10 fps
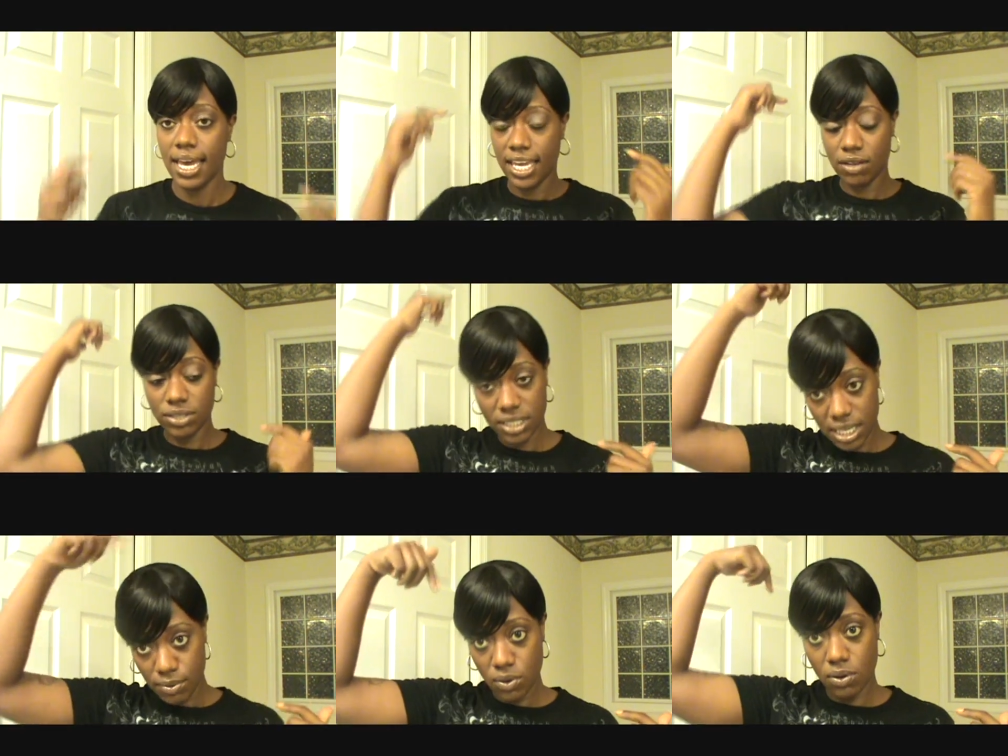And you'll just
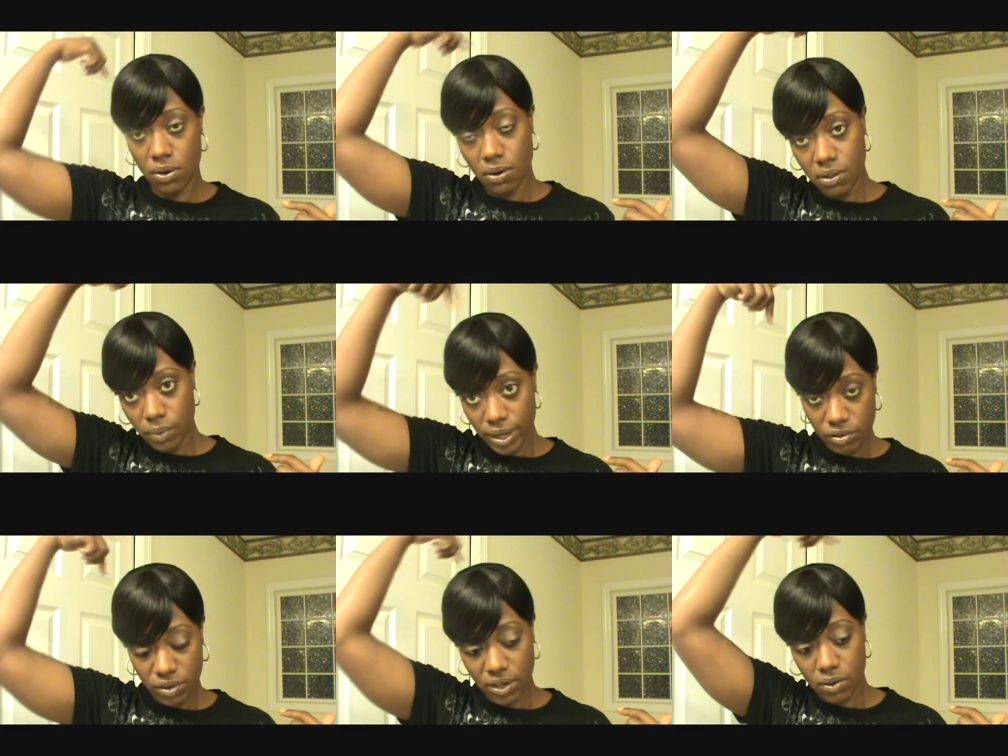keep going all the way
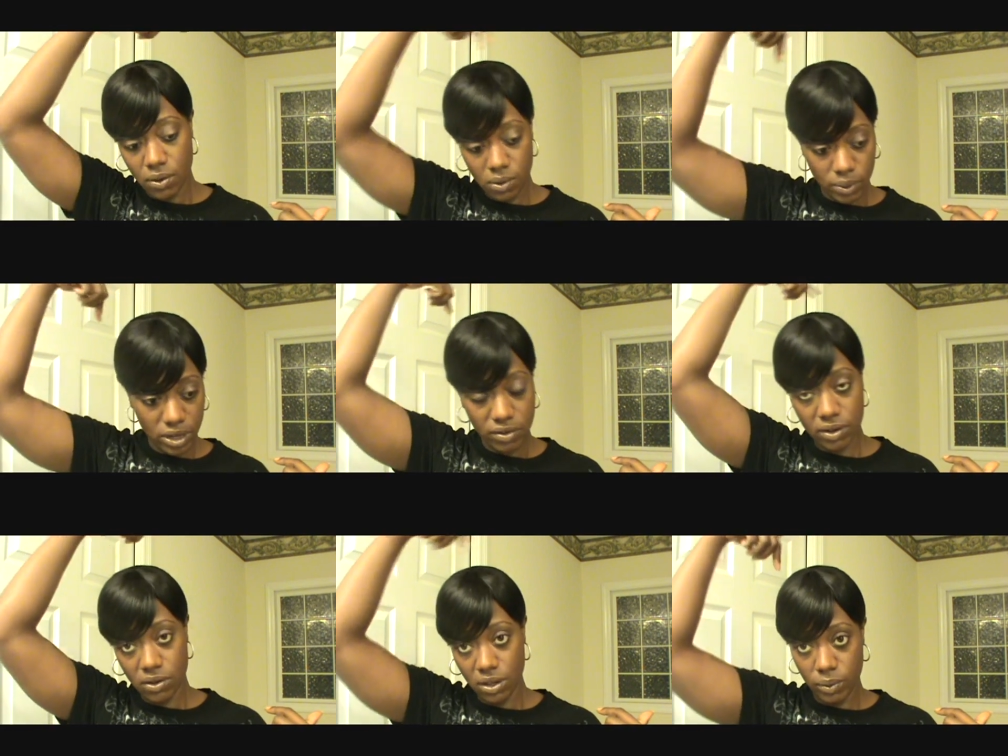around, all the way
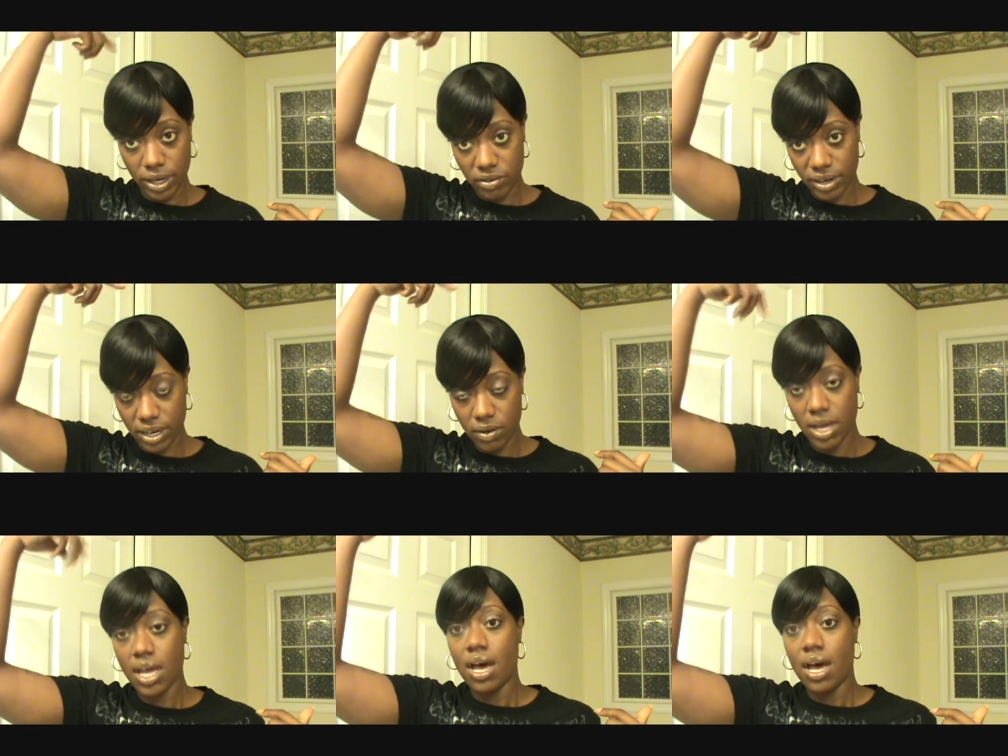around, all the way around.